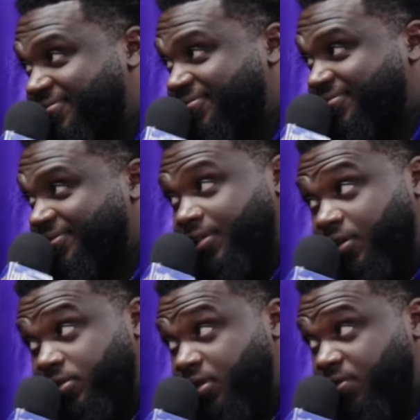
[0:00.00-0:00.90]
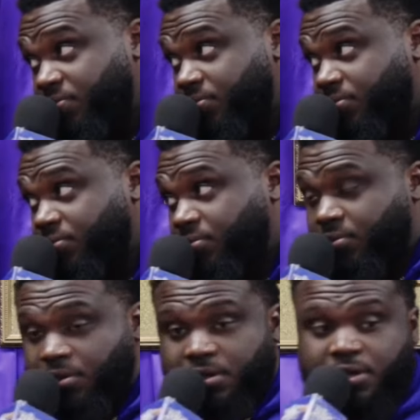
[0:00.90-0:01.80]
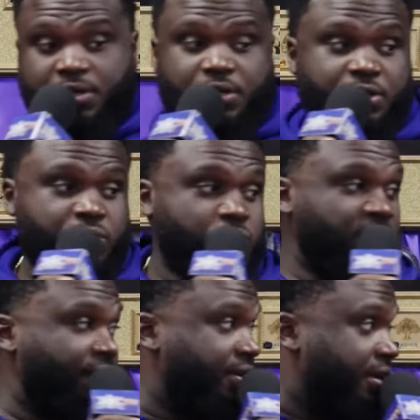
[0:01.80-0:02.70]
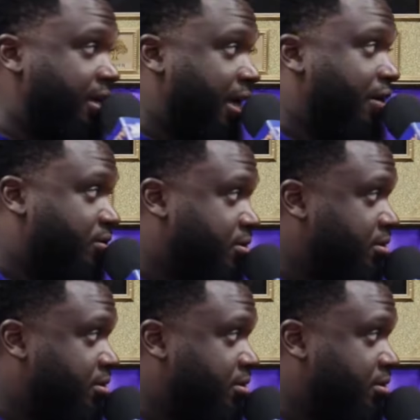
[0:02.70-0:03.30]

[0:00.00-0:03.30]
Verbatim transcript: Leadership. Mm-hmm. You living in their house.